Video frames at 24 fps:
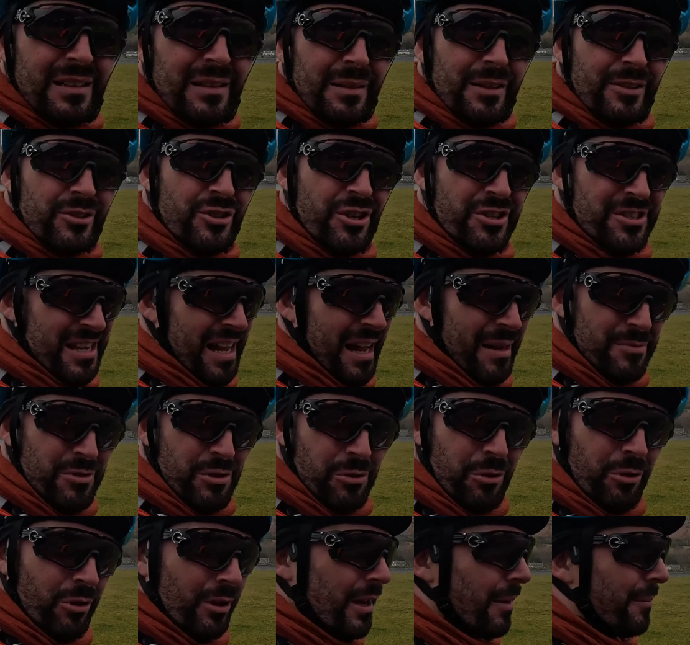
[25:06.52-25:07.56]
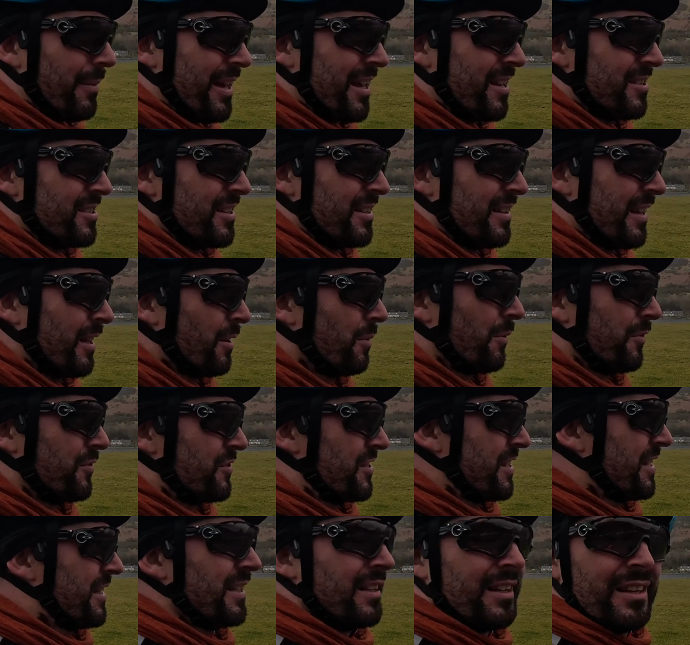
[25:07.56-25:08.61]
It's just absolutely amazing. There we've
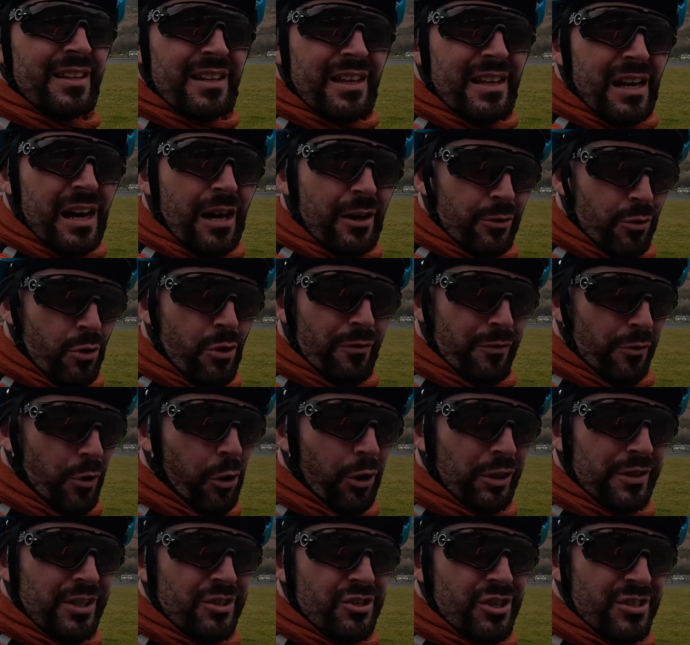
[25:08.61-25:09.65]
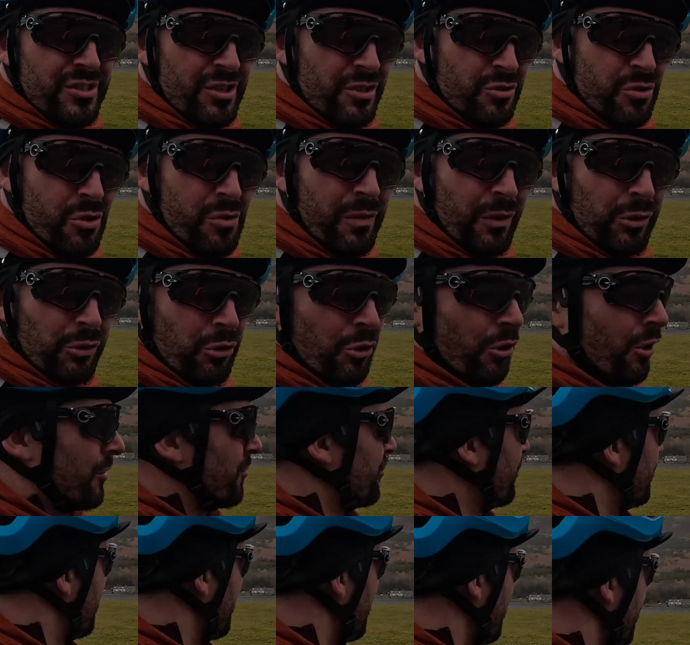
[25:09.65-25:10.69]
seen a row of cottages that's over
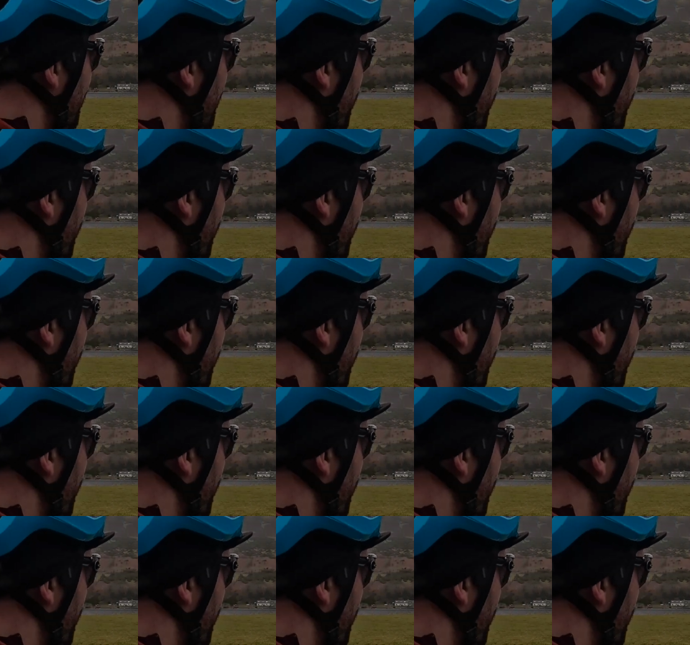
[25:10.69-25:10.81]
200 years